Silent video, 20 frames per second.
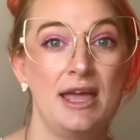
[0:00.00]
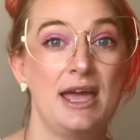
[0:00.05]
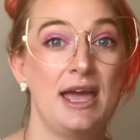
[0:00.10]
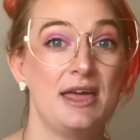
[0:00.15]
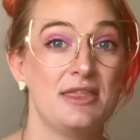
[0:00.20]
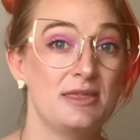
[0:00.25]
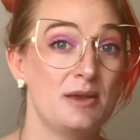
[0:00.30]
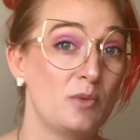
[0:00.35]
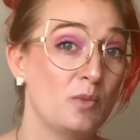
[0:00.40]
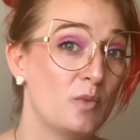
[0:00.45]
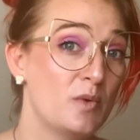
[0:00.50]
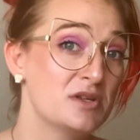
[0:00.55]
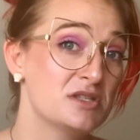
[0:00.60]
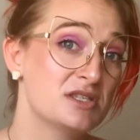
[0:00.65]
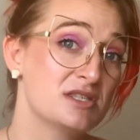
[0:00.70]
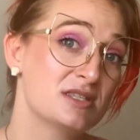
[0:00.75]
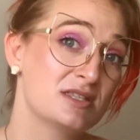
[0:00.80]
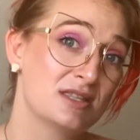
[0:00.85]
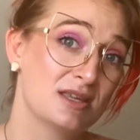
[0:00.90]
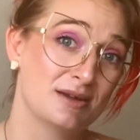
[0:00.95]
And then once
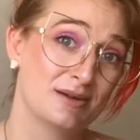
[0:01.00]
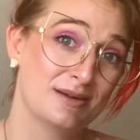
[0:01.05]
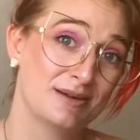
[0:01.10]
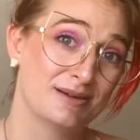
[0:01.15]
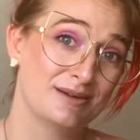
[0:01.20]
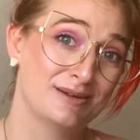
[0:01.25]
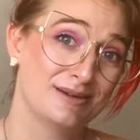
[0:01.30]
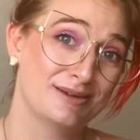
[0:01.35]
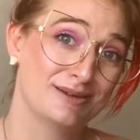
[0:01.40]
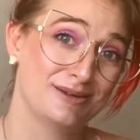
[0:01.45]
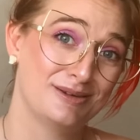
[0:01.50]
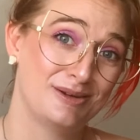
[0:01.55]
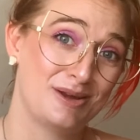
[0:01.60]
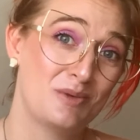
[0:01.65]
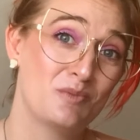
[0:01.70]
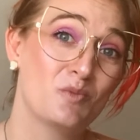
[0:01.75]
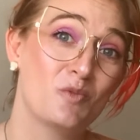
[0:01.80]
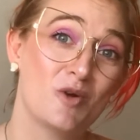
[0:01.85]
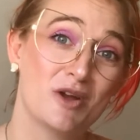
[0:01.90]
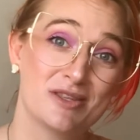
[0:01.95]
the
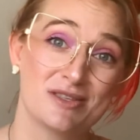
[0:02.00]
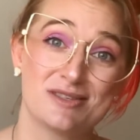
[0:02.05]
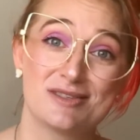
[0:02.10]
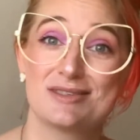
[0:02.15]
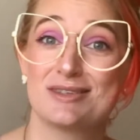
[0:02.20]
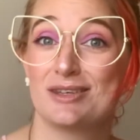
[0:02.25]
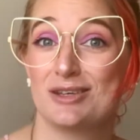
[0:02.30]
and once,